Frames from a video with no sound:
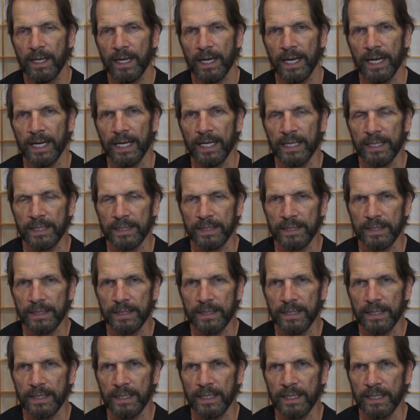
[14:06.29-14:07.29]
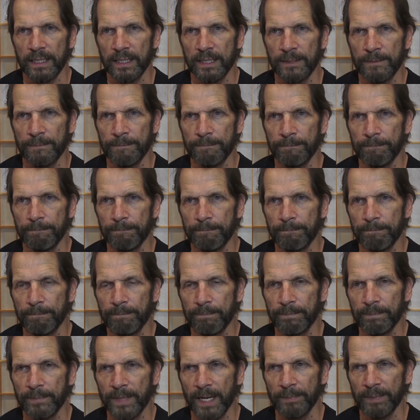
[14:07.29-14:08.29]
And um,
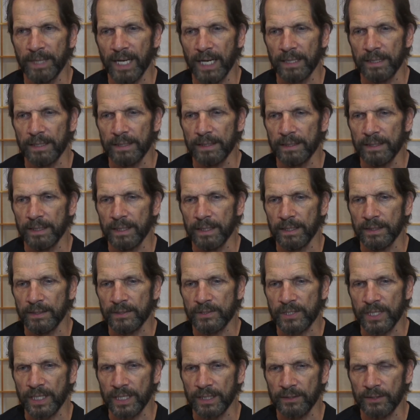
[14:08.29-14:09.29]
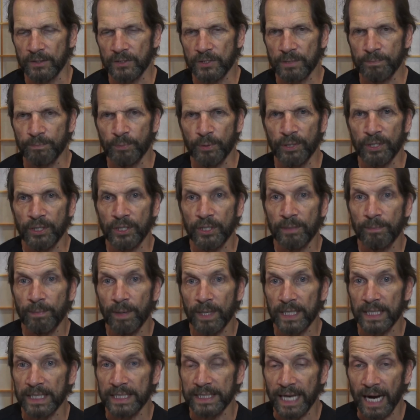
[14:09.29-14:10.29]
I'm not uh, uh, saying this to put
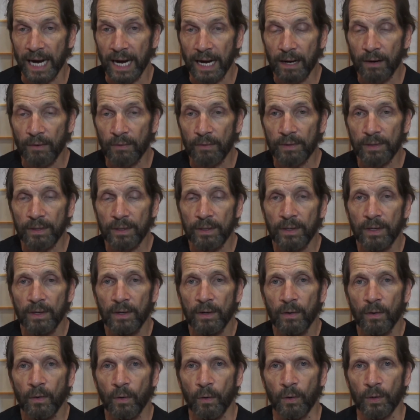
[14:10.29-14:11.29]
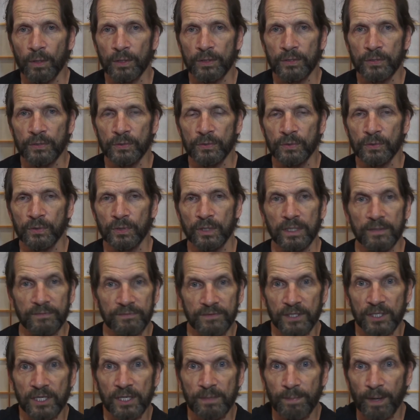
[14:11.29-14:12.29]
anybody down or to
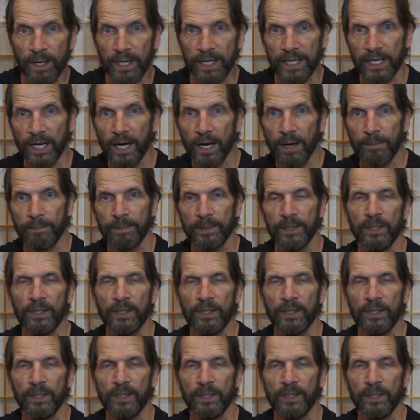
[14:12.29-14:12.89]
lift anybody up.